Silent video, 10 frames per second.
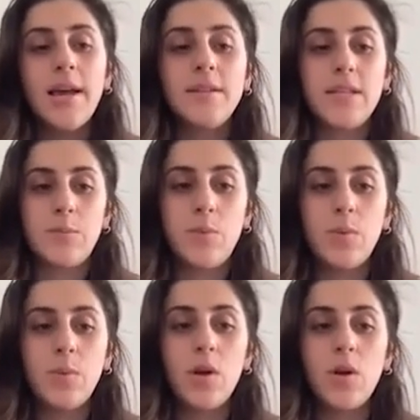and these
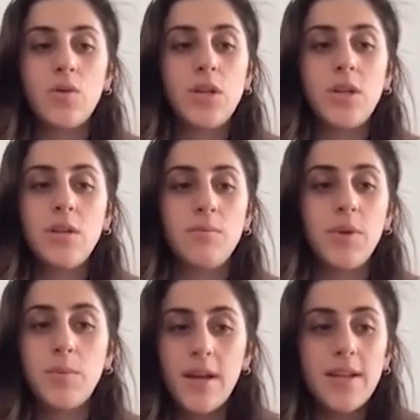people are going in
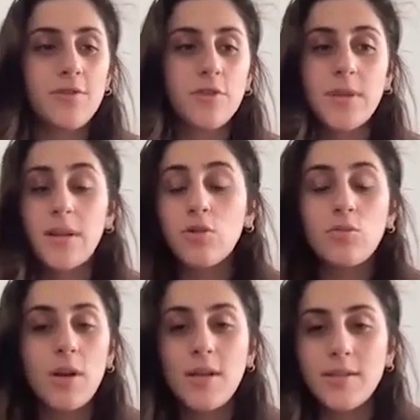big platforms and
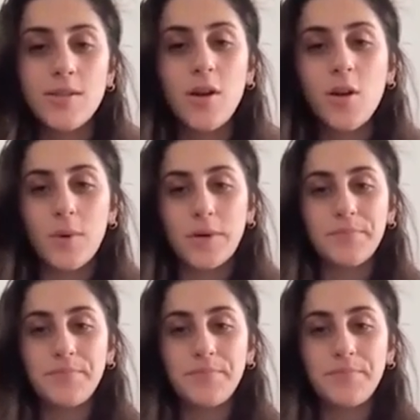normalizing Taliban.